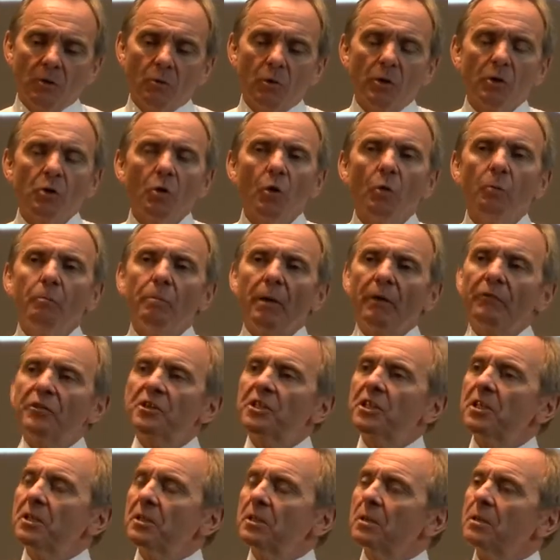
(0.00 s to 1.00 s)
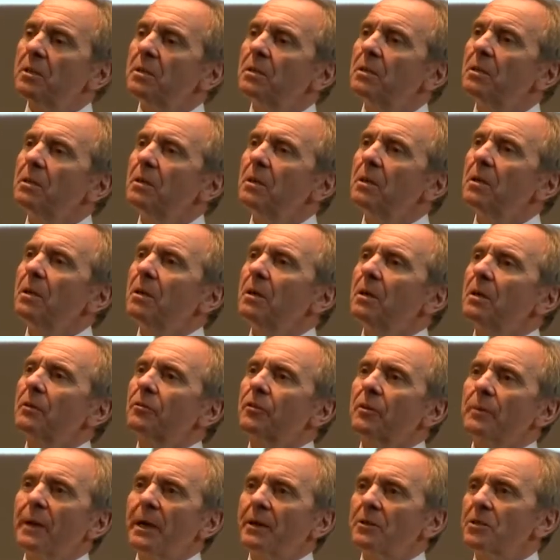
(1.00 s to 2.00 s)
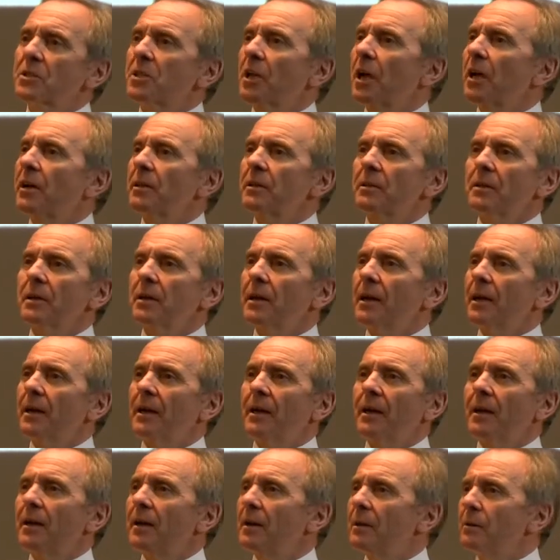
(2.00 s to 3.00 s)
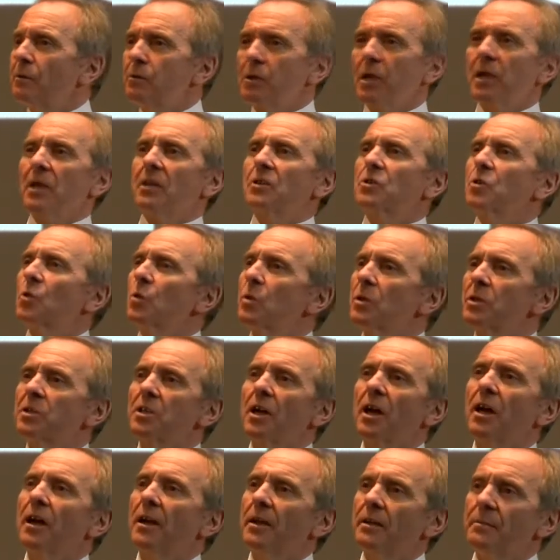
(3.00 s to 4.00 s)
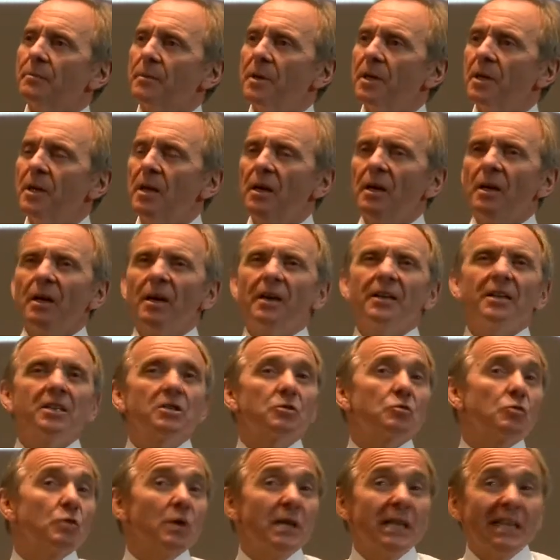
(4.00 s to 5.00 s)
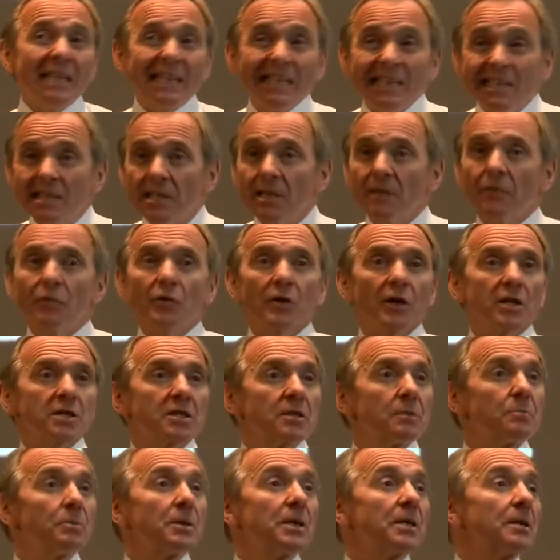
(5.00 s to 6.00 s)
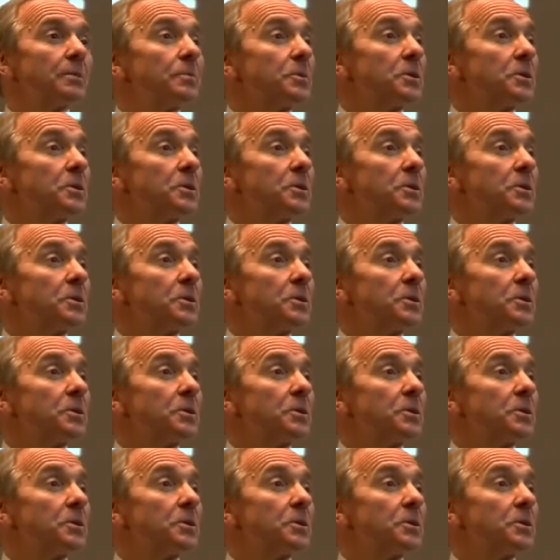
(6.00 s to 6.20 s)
we're all buffeted from outside things all the time. And it's really easy for us to be in a